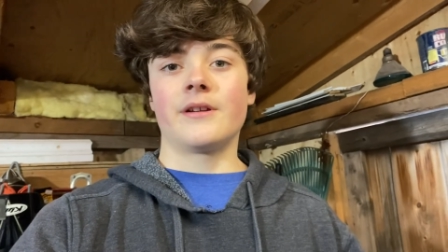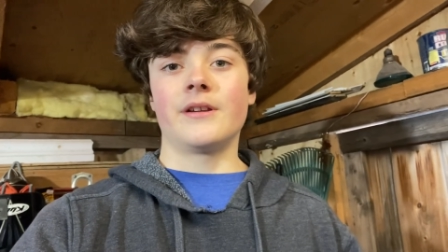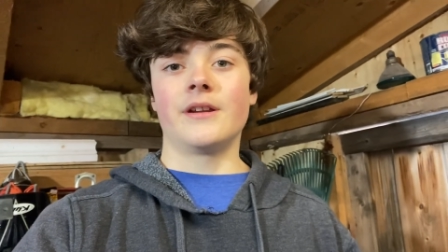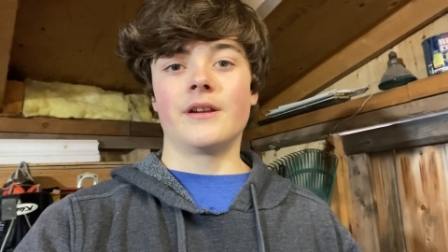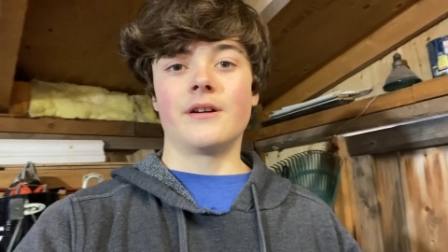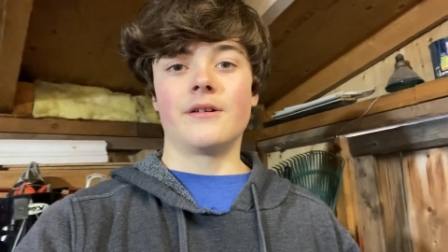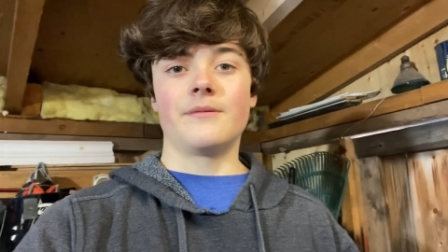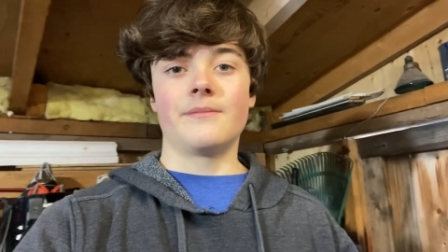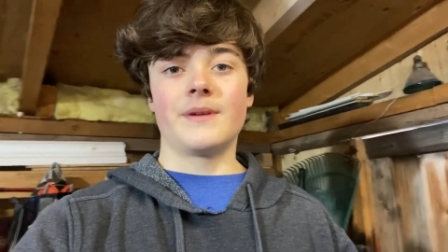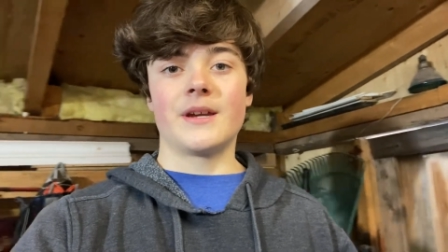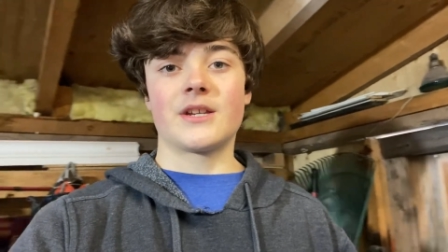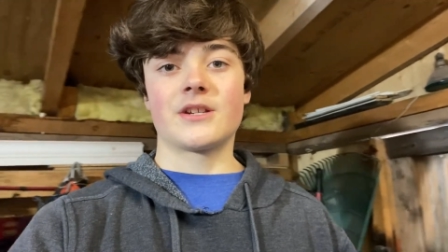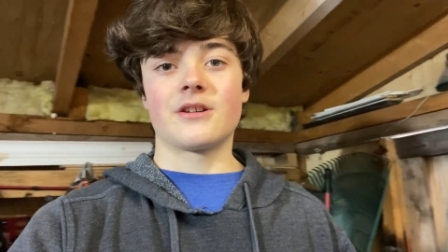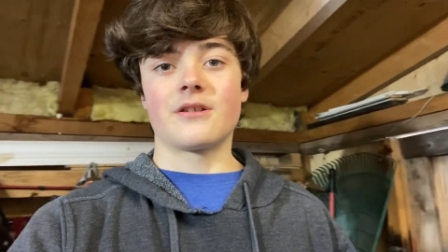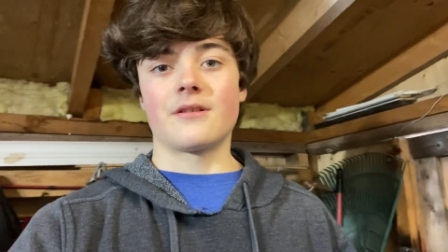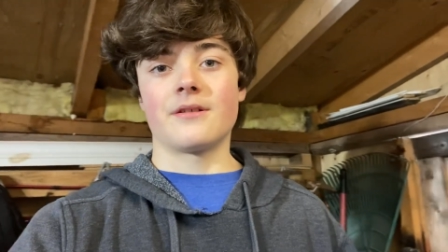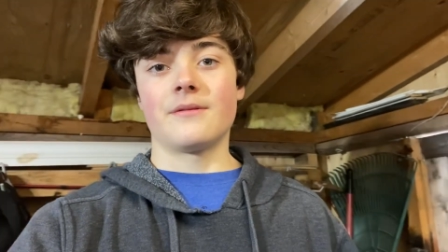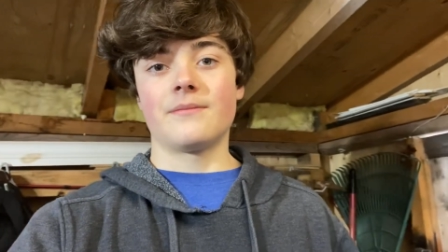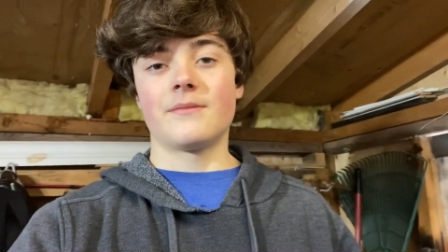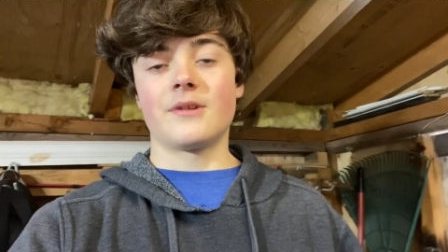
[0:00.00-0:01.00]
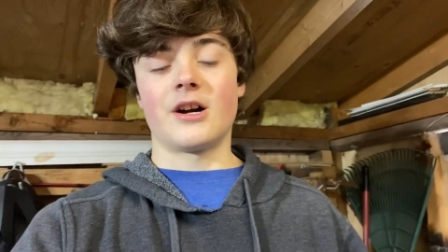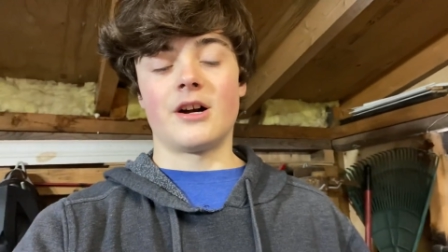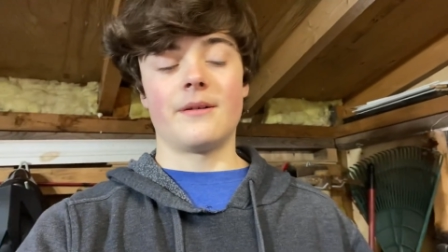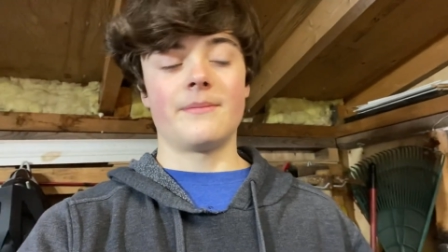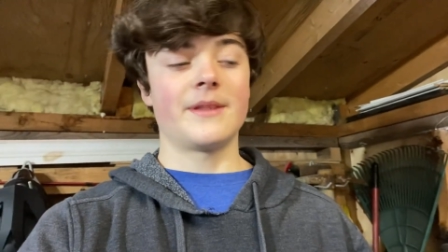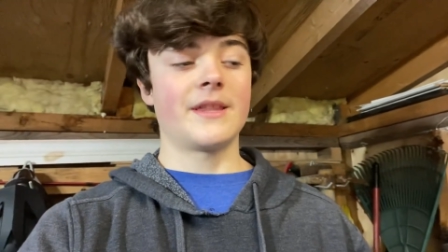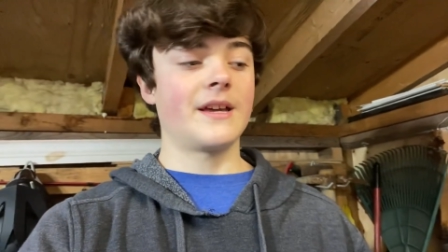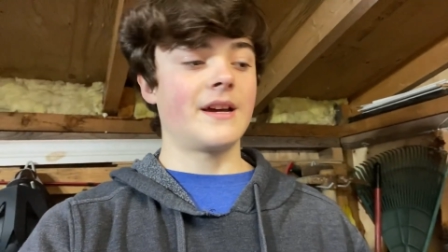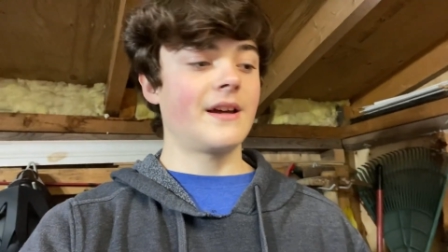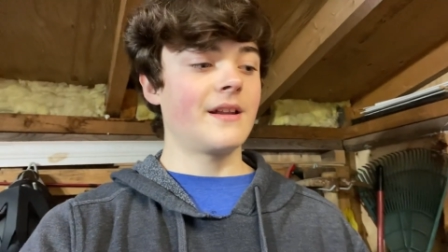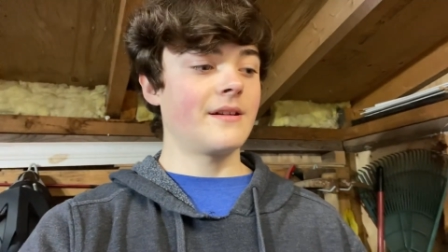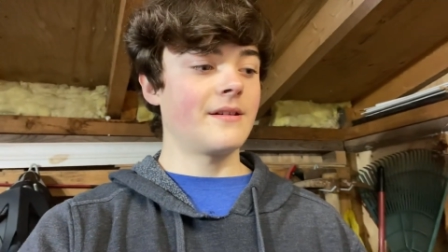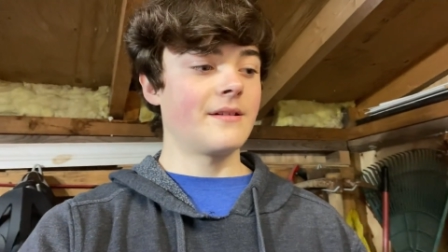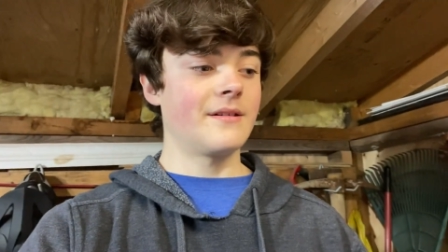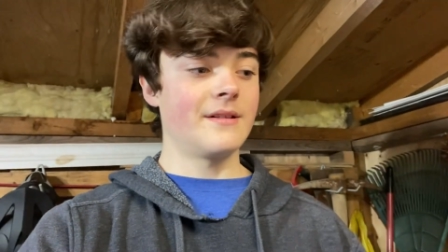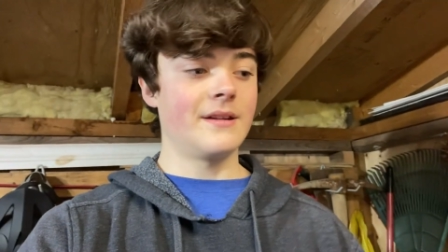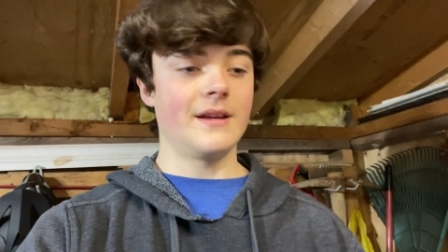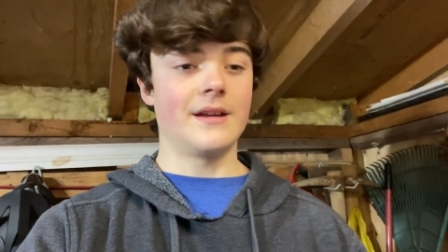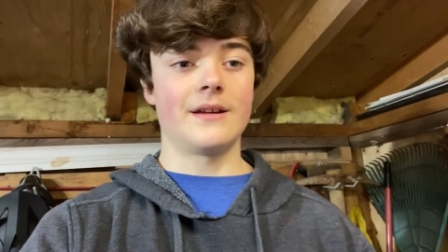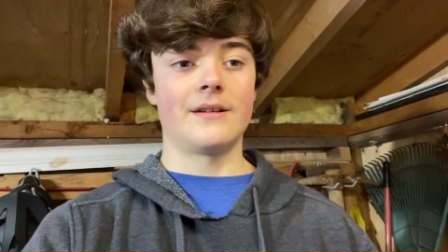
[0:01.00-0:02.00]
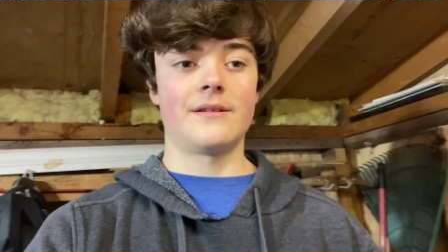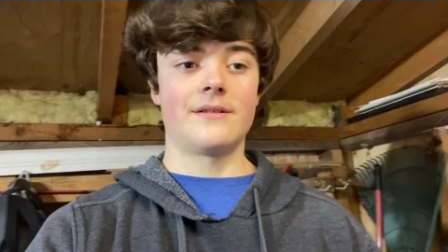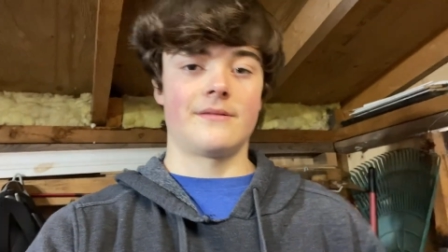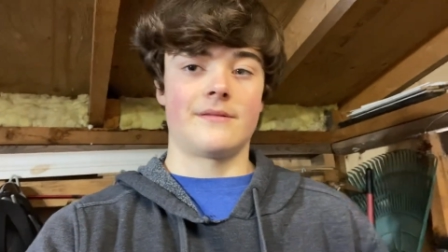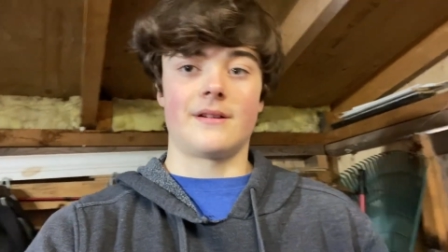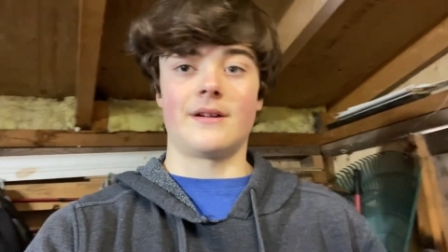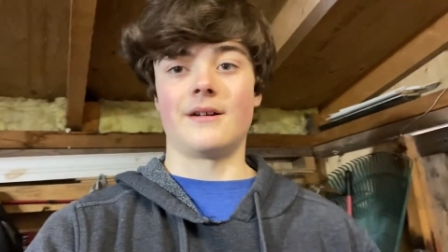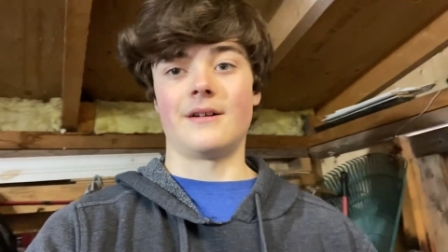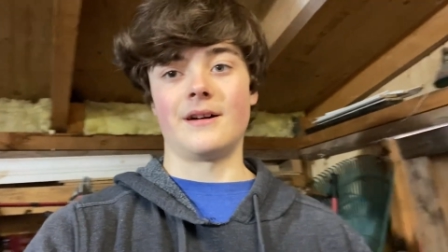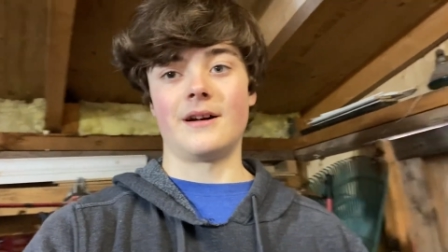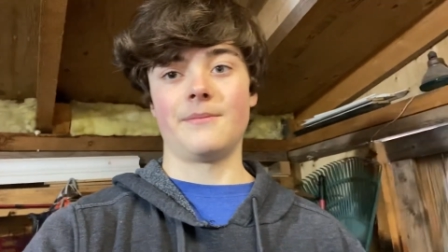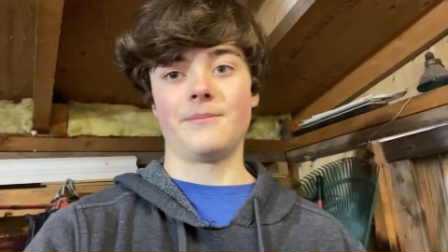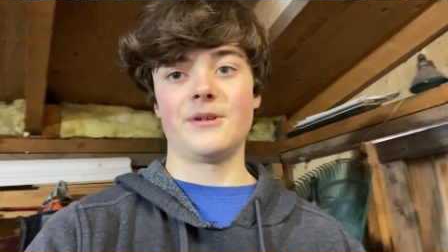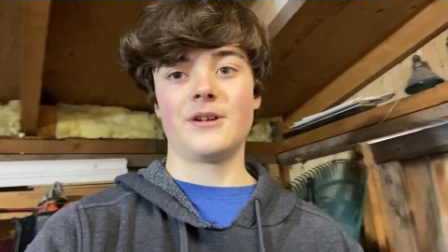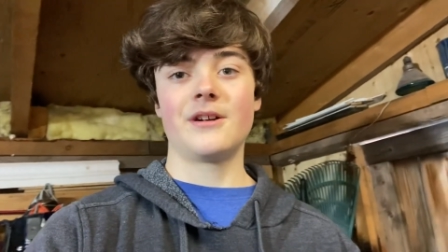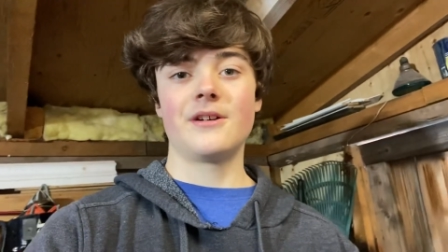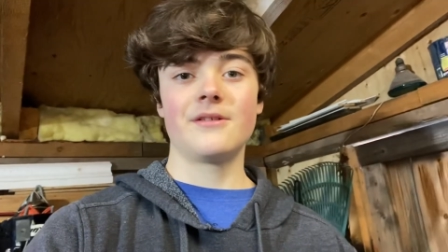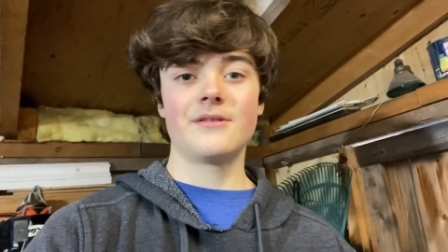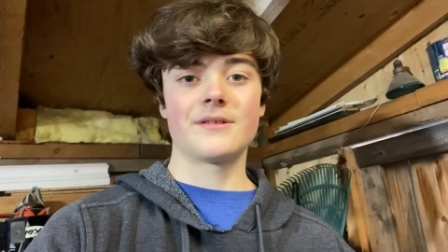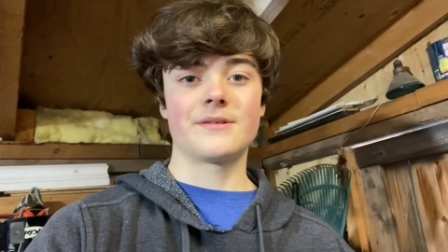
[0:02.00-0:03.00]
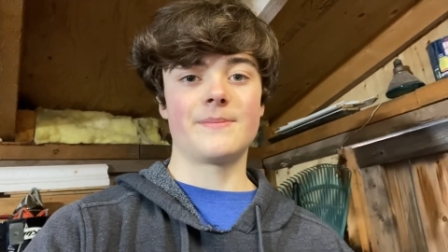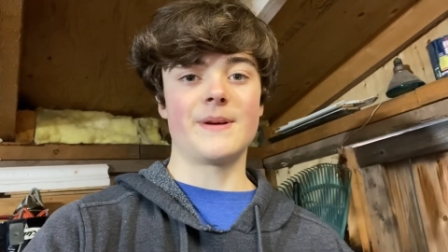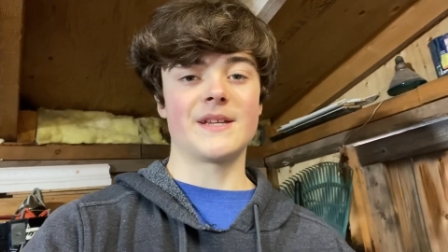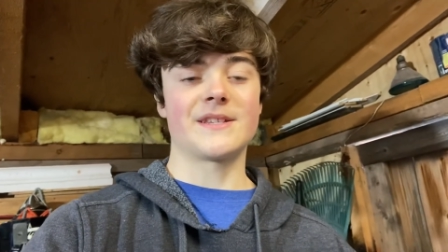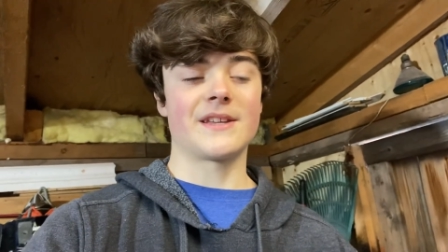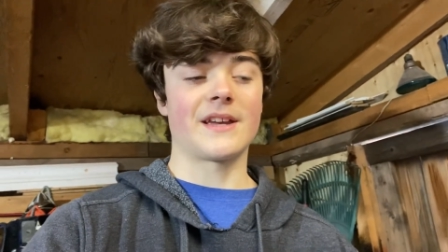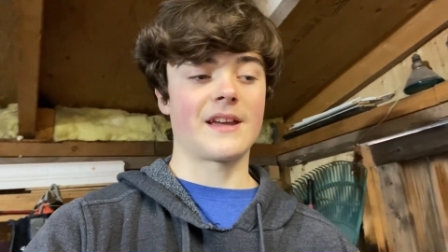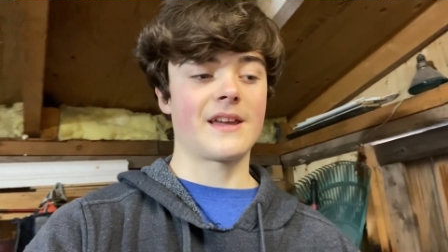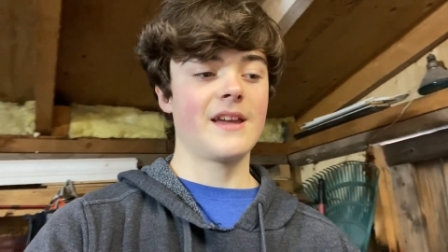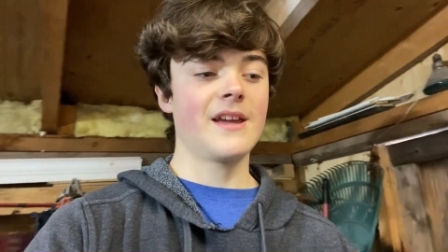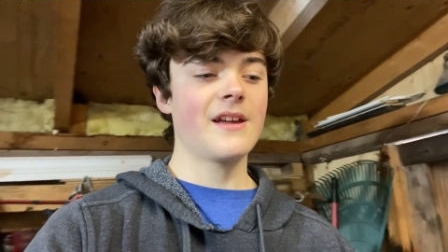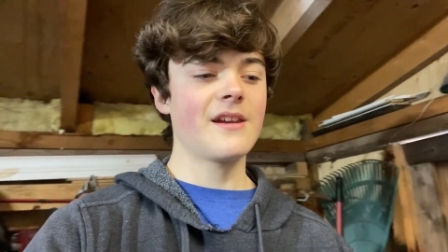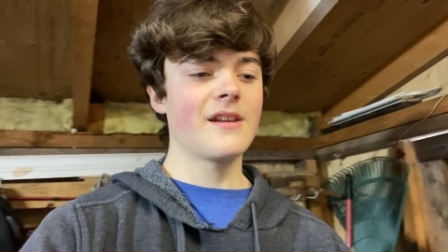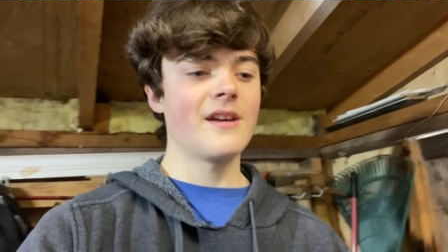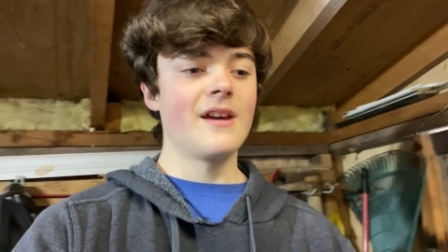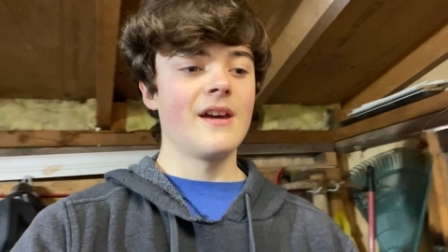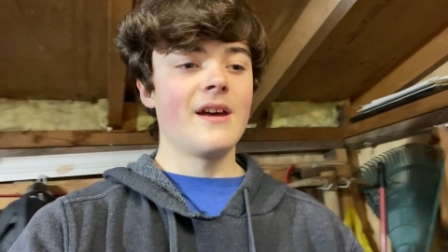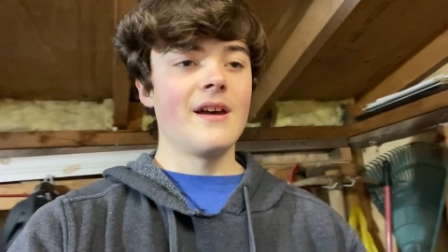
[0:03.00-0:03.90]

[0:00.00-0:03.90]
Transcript: you know, make sure to comment that and I'll help you out as best I can.